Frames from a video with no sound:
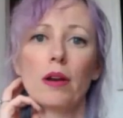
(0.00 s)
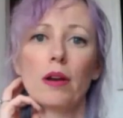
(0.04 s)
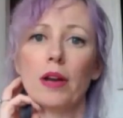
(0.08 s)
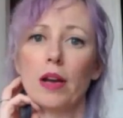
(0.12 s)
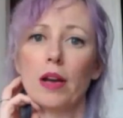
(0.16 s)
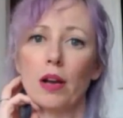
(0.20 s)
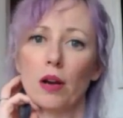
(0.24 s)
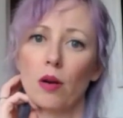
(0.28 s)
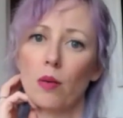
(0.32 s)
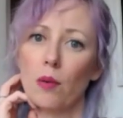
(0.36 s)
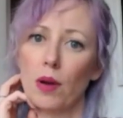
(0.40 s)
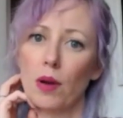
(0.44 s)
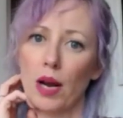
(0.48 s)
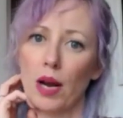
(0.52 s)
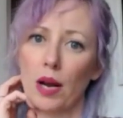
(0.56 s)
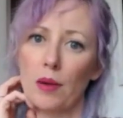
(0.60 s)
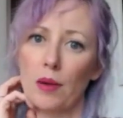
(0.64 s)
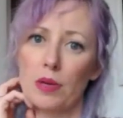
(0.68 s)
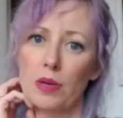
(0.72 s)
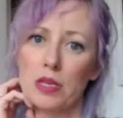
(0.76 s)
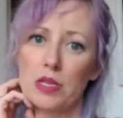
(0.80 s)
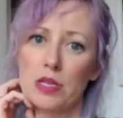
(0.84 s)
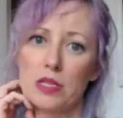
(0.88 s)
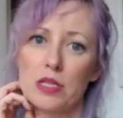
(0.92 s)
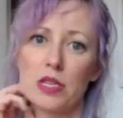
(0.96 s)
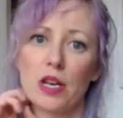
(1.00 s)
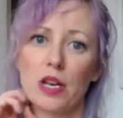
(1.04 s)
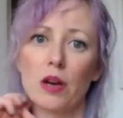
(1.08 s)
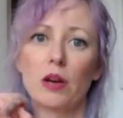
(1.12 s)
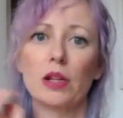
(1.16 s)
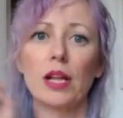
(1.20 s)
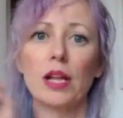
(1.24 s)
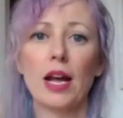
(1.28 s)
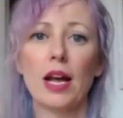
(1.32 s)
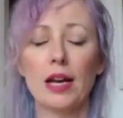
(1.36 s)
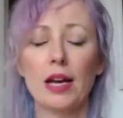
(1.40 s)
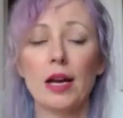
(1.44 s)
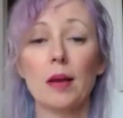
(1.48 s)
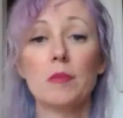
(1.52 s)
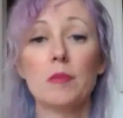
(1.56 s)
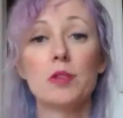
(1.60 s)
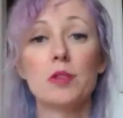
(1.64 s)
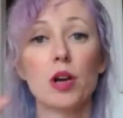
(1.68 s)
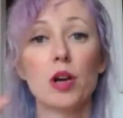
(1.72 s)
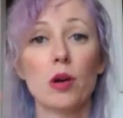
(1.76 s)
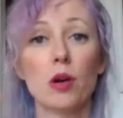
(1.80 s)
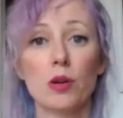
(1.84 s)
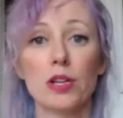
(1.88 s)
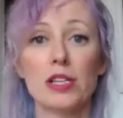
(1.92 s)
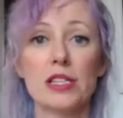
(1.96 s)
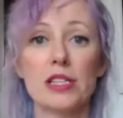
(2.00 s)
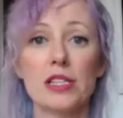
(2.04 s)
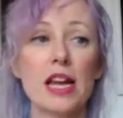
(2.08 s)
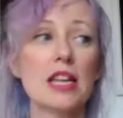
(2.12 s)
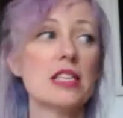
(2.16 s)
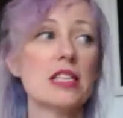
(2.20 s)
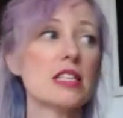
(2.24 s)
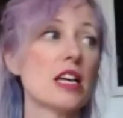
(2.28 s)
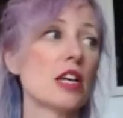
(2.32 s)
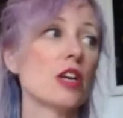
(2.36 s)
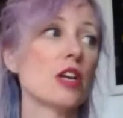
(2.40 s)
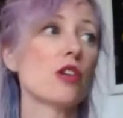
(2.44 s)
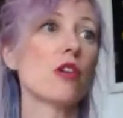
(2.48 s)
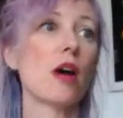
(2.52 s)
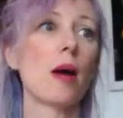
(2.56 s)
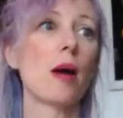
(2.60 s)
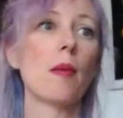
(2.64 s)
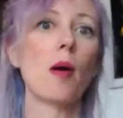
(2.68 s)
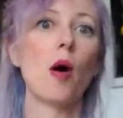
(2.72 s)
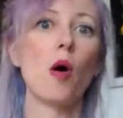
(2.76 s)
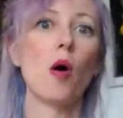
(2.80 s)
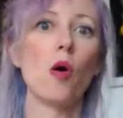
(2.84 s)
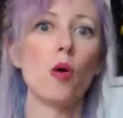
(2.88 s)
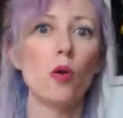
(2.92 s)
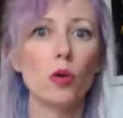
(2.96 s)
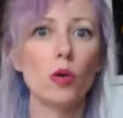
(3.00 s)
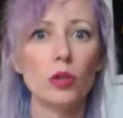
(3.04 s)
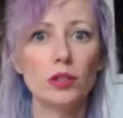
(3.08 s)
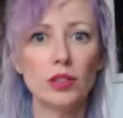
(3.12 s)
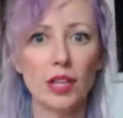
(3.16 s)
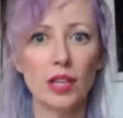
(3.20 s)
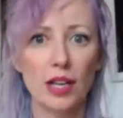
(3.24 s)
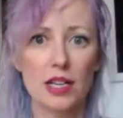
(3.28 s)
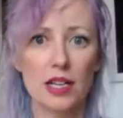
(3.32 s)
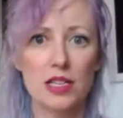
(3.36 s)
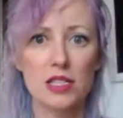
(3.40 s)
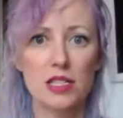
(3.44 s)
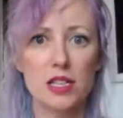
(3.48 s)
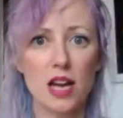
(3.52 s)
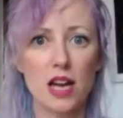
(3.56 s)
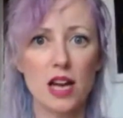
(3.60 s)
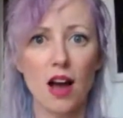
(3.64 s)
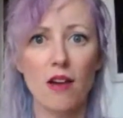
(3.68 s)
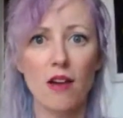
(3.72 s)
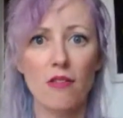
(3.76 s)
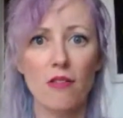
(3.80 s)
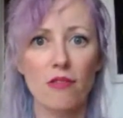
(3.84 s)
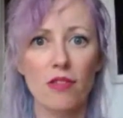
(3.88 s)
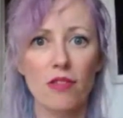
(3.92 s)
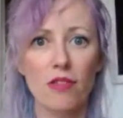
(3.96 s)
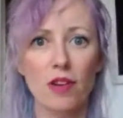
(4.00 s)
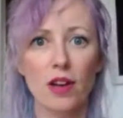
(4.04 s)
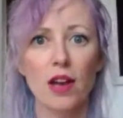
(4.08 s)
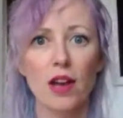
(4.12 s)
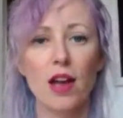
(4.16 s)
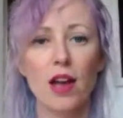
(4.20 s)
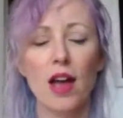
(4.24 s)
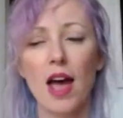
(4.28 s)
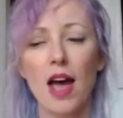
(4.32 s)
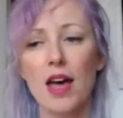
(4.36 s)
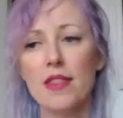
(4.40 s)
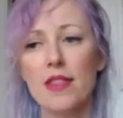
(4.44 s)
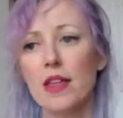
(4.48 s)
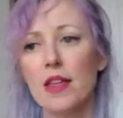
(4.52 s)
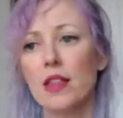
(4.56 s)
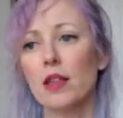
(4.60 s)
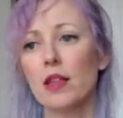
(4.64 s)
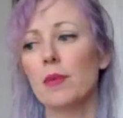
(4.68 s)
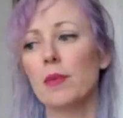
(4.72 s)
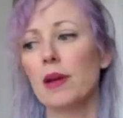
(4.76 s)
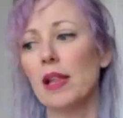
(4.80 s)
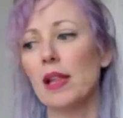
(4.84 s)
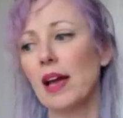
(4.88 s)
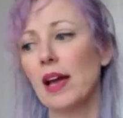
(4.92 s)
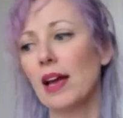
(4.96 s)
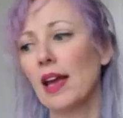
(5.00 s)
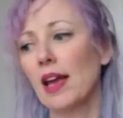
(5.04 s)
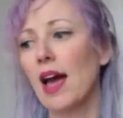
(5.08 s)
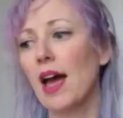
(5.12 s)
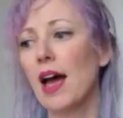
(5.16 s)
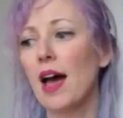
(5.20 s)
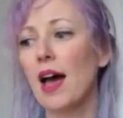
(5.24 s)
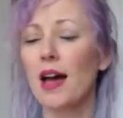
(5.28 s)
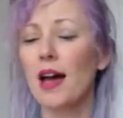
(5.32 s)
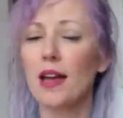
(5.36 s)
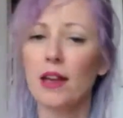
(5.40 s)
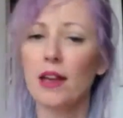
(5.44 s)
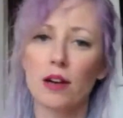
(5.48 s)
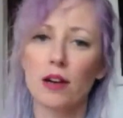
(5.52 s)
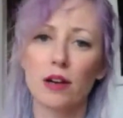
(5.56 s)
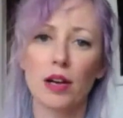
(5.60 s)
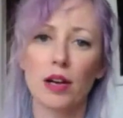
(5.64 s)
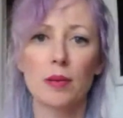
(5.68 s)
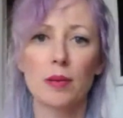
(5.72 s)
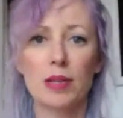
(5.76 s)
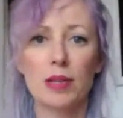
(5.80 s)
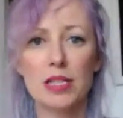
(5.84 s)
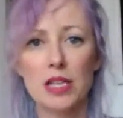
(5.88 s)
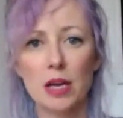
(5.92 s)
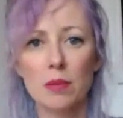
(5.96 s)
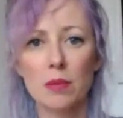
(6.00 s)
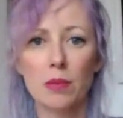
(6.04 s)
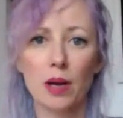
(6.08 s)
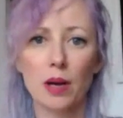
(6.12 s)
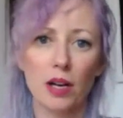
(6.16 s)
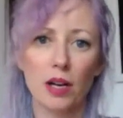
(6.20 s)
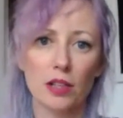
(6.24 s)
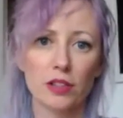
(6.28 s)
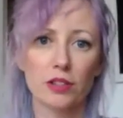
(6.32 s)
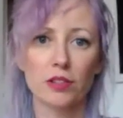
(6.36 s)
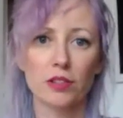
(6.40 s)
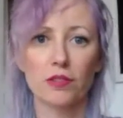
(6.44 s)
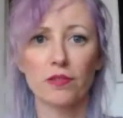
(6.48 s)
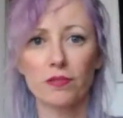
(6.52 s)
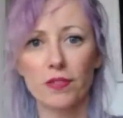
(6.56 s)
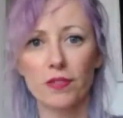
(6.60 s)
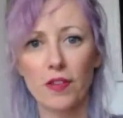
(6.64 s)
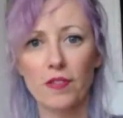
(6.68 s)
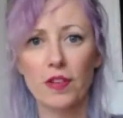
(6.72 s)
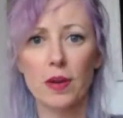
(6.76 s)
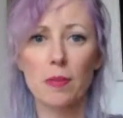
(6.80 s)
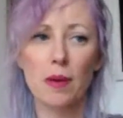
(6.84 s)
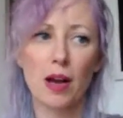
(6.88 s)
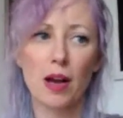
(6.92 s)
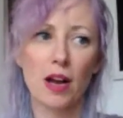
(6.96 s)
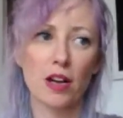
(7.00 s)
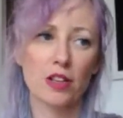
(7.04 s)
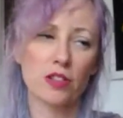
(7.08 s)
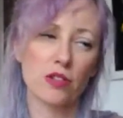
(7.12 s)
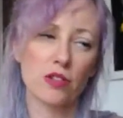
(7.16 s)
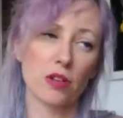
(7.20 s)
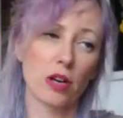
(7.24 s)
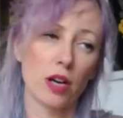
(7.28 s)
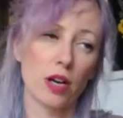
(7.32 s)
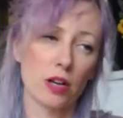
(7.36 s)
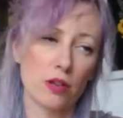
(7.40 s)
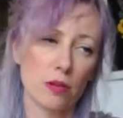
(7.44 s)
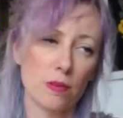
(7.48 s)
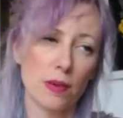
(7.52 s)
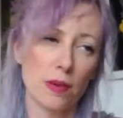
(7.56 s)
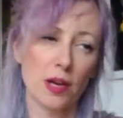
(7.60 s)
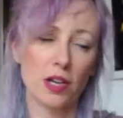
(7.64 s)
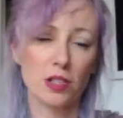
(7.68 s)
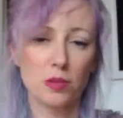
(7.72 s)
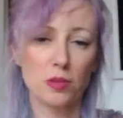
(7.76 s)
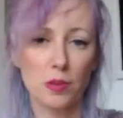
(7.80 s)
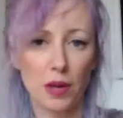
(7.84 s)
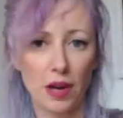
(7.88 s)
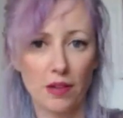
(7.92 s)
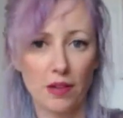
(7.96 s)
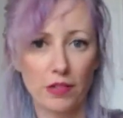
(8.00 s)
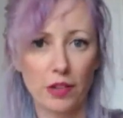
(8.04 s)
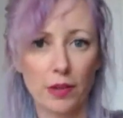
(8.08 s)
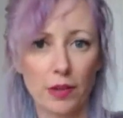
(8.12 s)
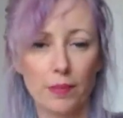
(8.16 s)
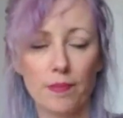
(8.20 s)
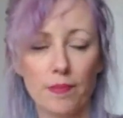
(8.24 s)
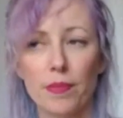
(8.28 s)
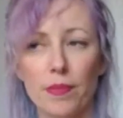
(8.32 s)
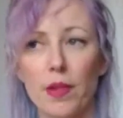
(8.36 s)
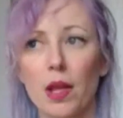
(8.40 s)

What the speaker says: near what I was, a lot of times you go to an estate sale, you grab a whole ton of stuff and then they'll be like, yeah, give me $10 or $50 or $100, whatever.